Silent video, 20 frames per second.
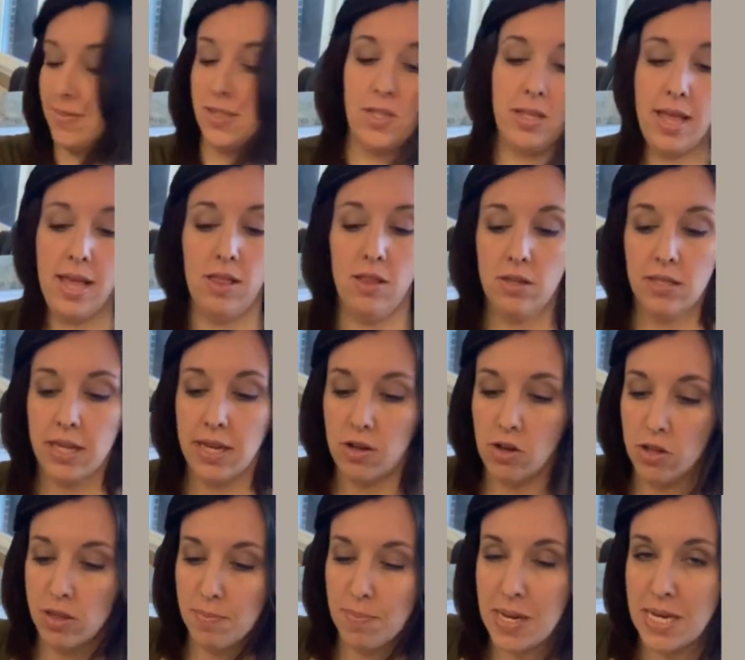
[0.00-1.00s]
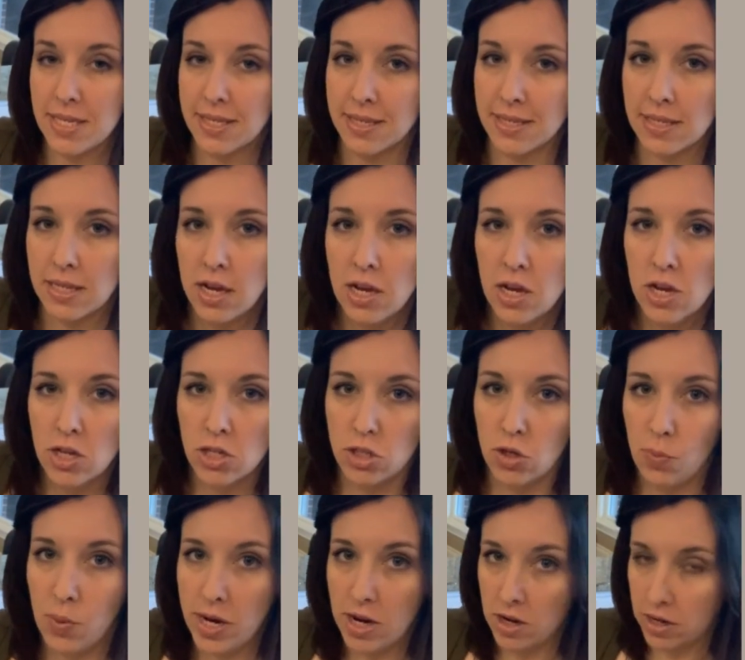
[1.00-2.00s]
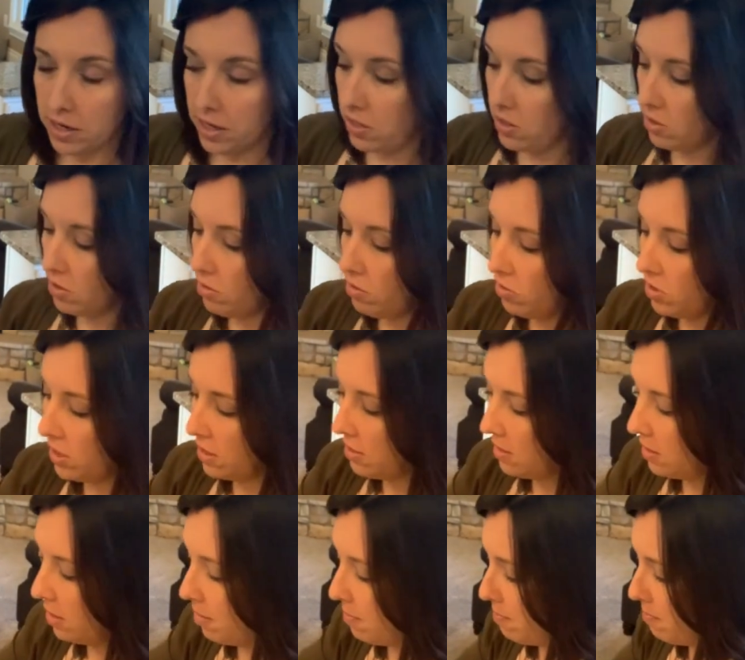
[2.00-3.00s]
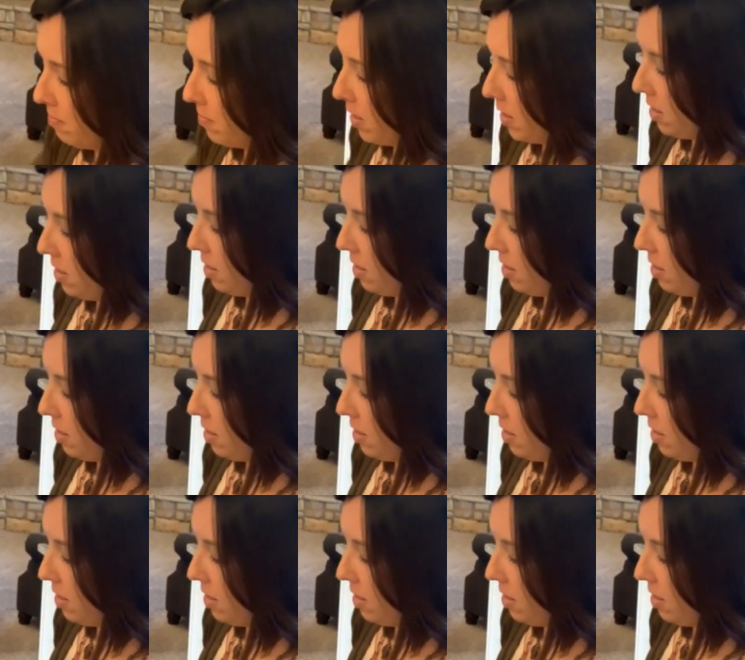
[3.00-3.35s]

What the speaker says: so that looks like all the pieces. So we are gonna do just some